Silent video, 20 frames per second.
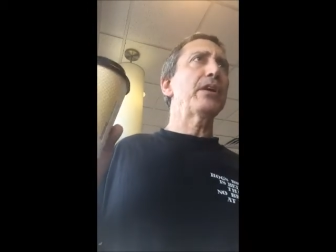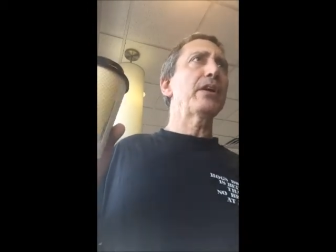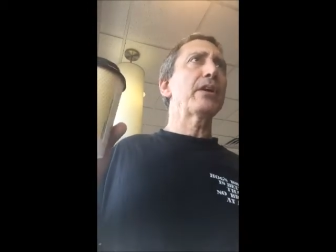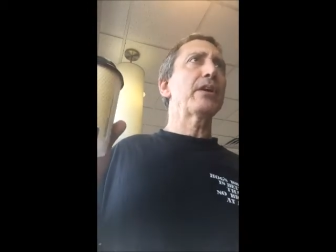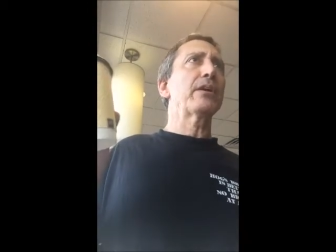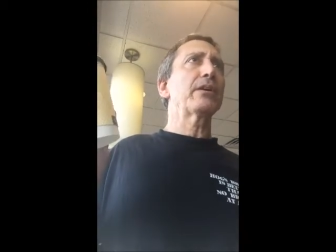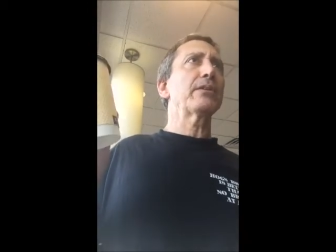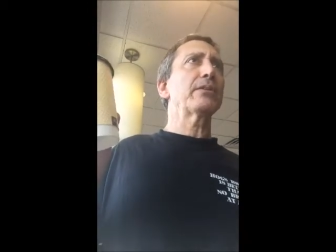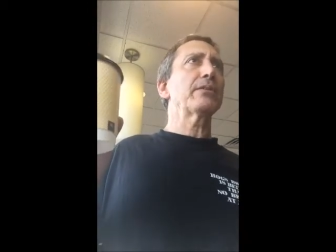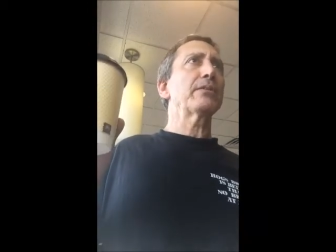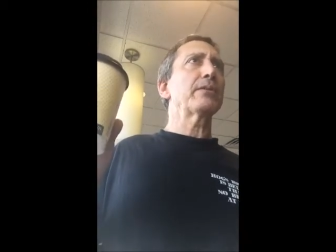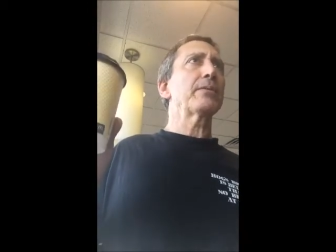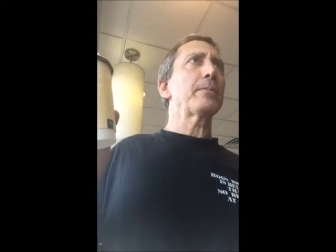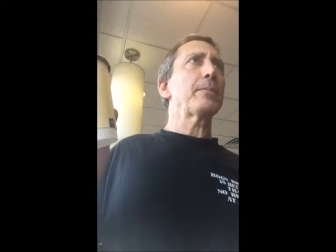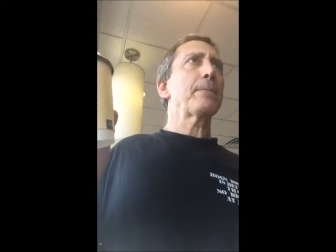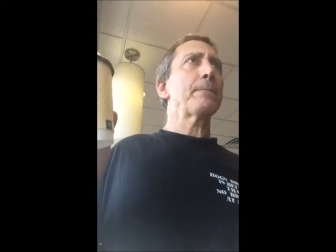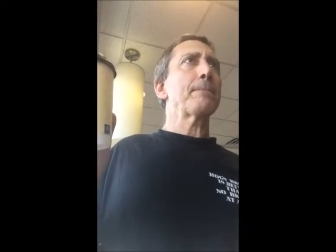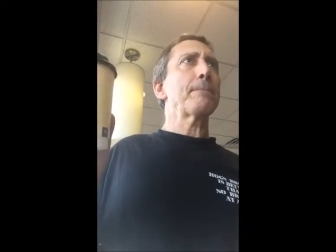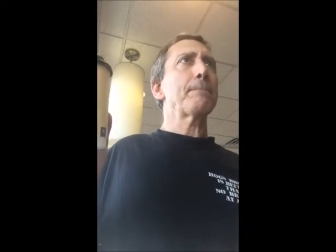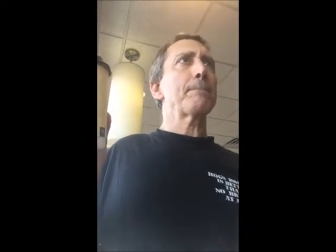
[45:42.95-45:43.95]
they had
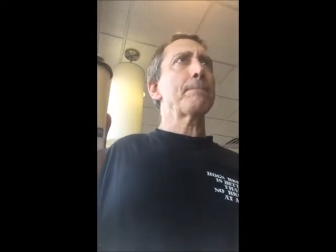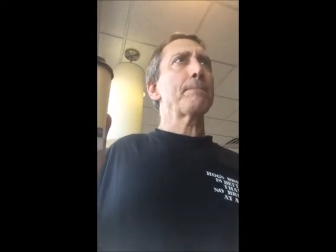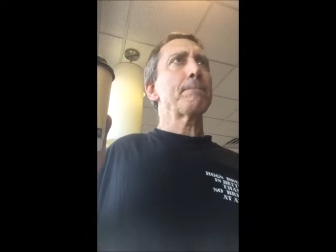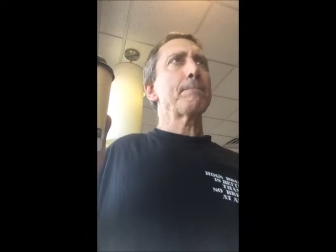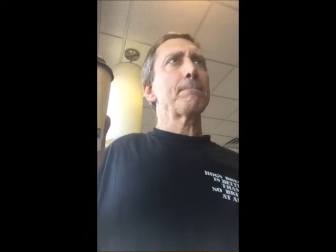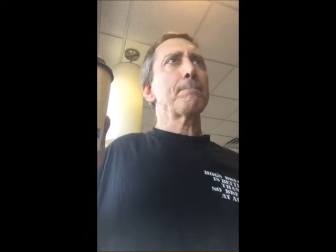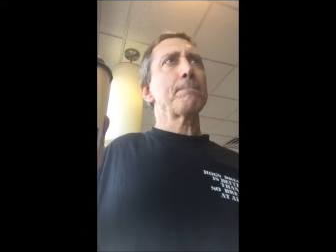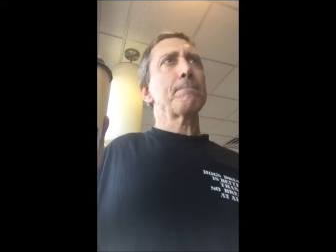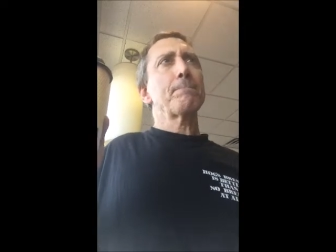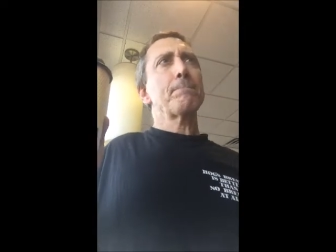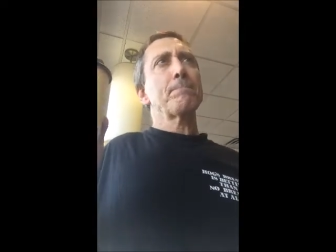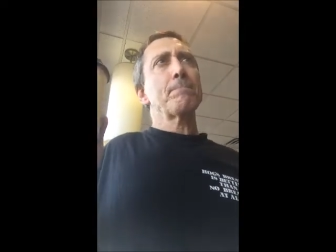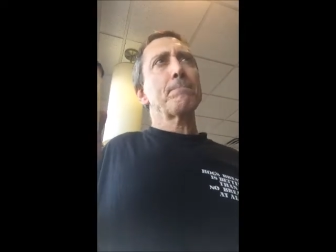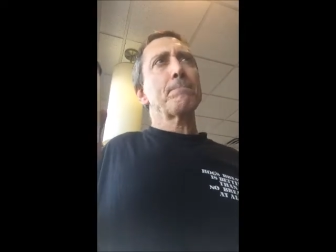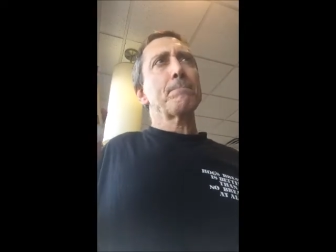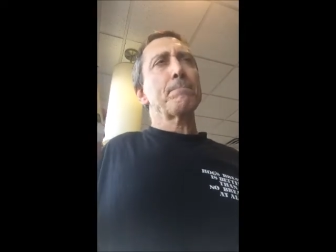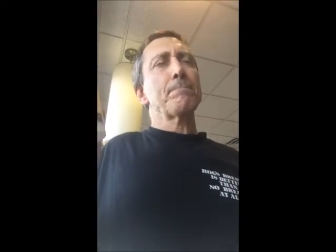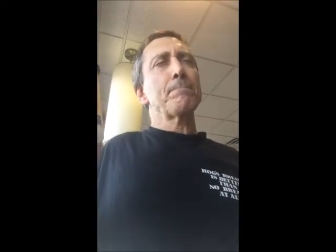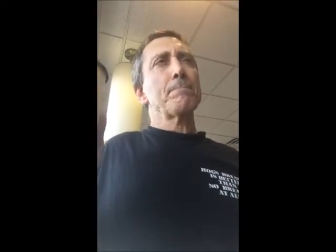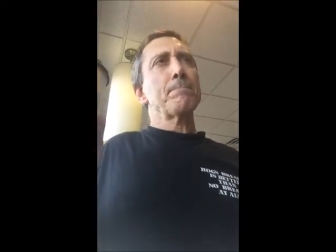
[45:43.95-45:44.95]
different conversations. They
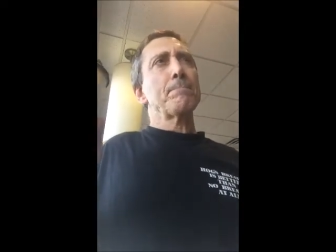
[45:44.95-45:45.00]
they